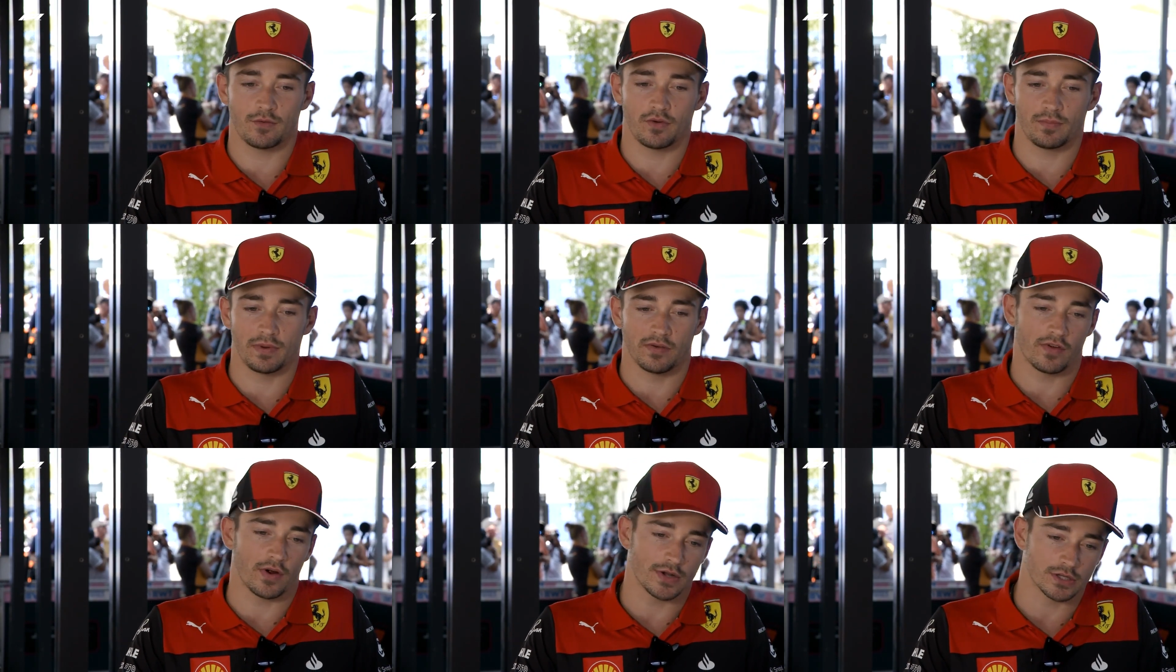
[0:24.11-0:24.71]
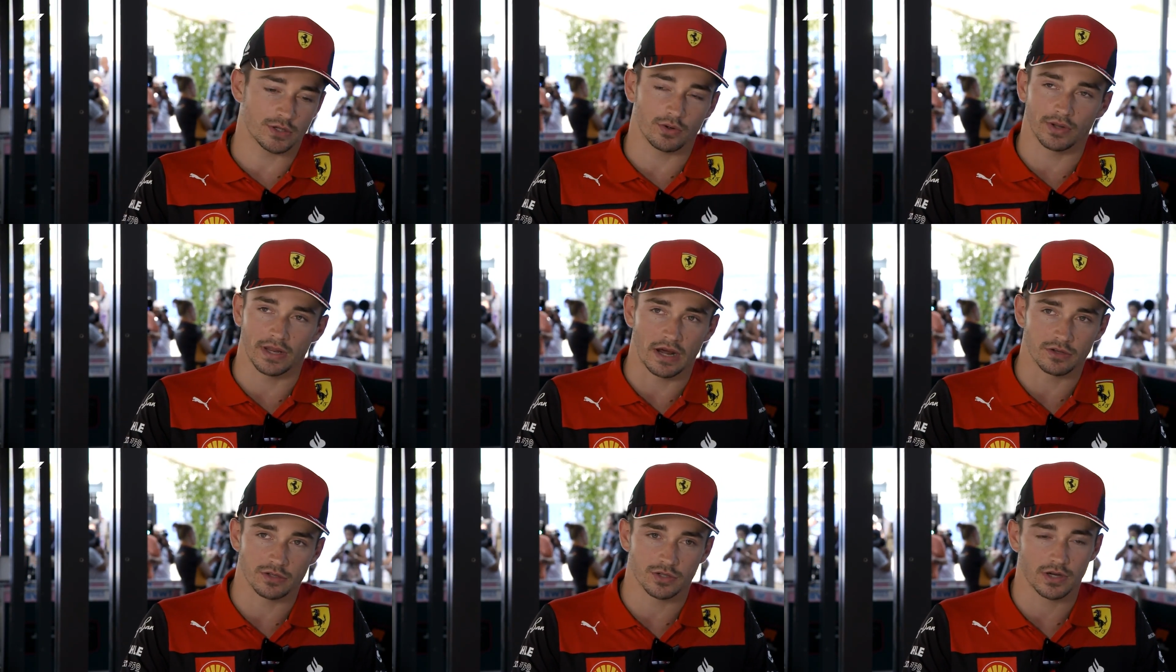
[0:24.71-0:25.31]
We've been very strong
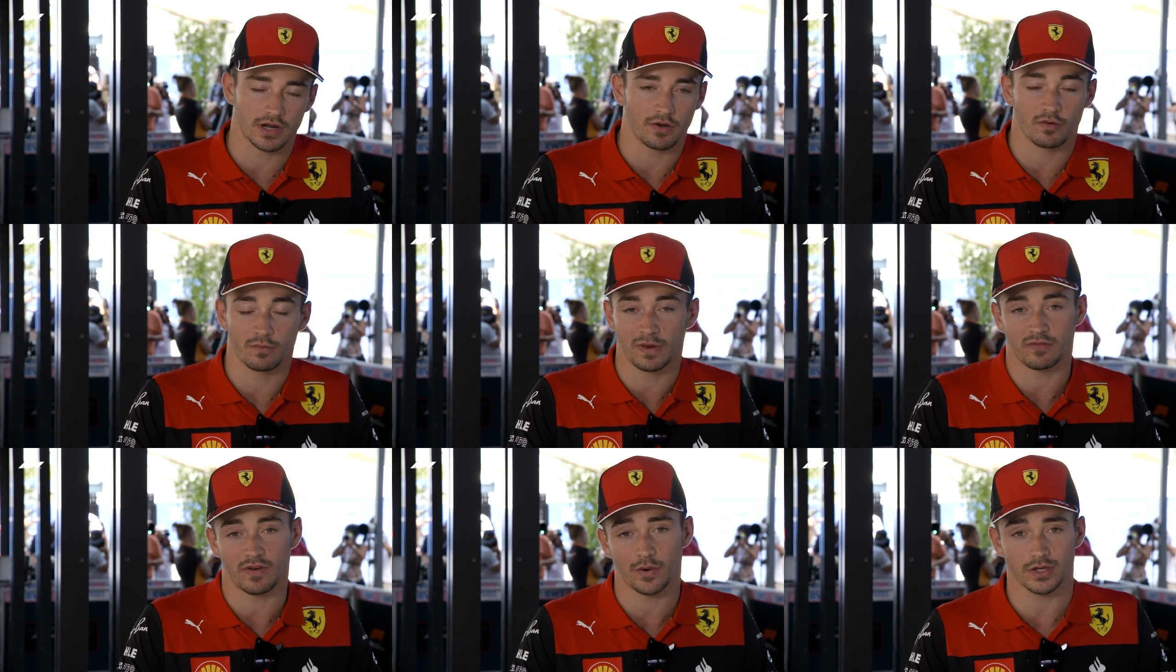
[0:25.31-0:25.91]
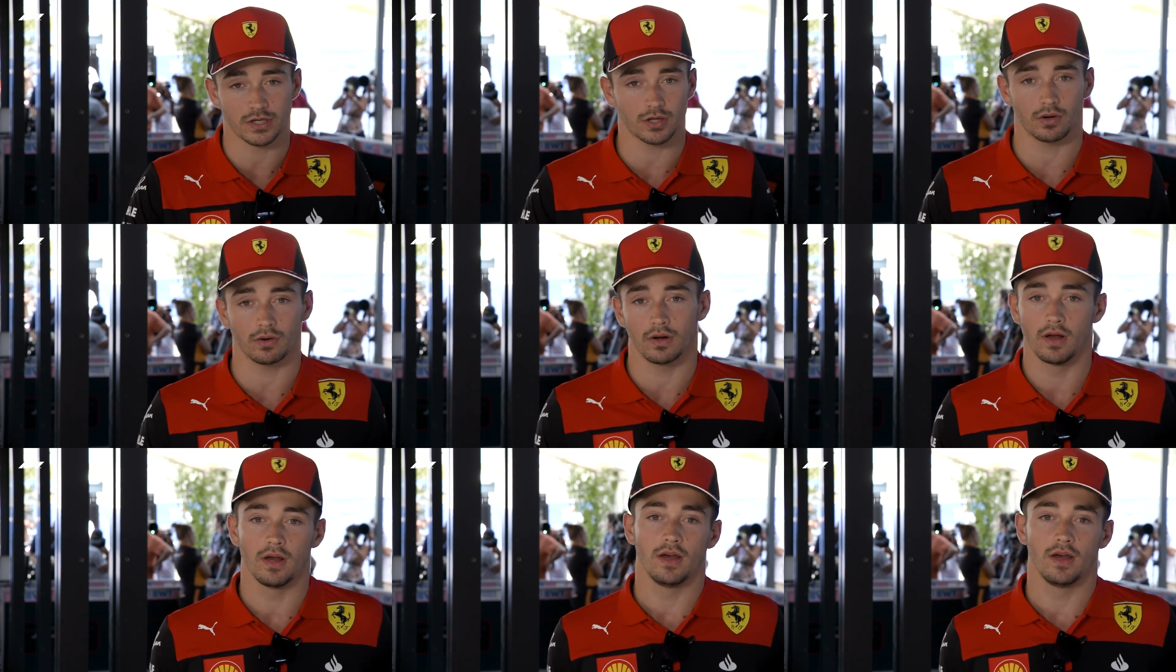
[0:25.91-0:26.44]
in Austria. We've been very strong